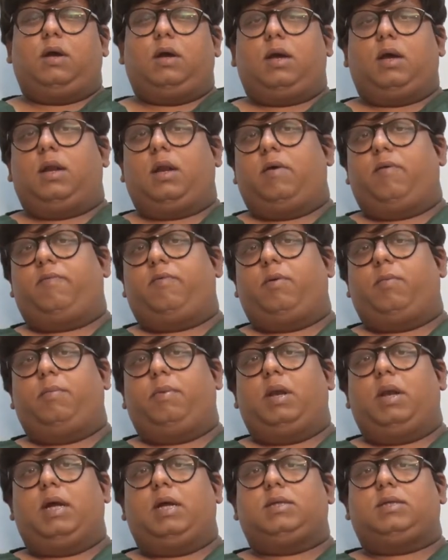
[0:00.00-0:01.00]
and I'm from
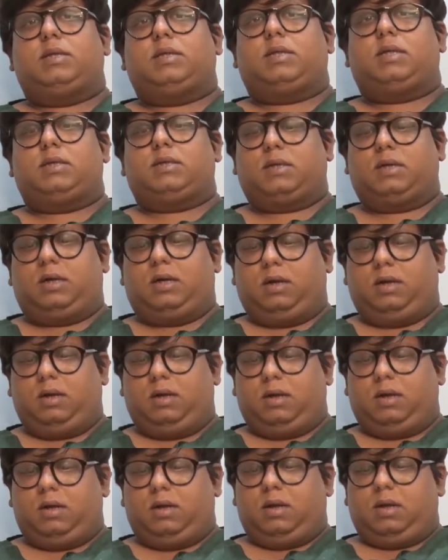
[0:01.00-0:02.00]
Bhilai, Chhattisgarh.
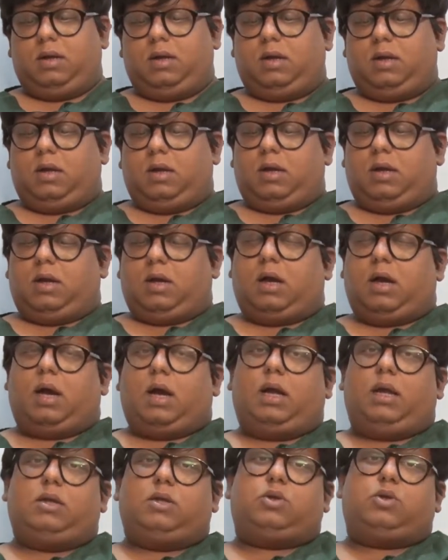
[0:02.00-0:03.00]

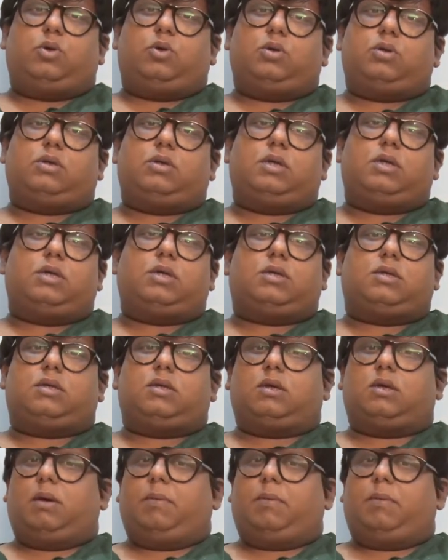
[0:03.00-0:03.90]
I chose this